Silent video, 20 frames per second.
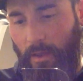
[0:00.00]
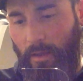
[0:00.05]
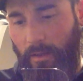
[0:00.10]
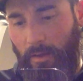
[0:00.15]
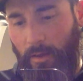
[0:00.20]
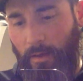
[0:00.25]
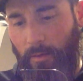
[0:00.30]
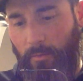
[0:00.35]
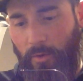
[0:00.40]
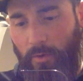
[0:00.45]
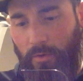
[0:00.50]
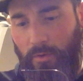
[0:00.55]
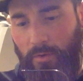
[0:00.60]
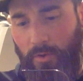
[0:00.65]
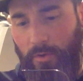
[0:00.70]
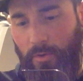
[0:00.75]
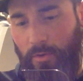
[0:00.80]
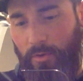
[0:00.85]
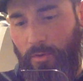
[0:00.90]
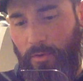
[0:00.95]
think I'm
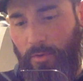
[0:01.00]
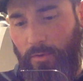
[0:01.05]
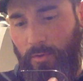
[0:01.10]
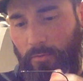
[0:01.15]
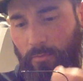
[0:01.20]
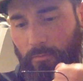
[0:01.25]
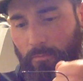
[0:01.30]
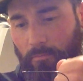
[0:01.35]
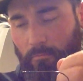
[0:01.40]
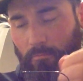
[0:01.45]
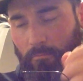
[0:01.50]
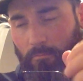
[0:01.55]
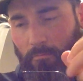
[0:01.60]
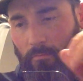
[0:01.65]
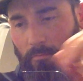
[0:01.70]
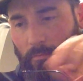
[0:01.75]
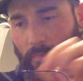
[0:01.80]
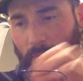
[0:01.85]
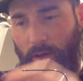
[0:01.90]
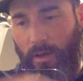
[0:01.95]
using,
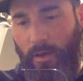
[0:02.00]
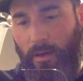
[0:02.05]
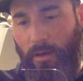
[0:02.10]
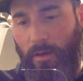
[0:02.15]
I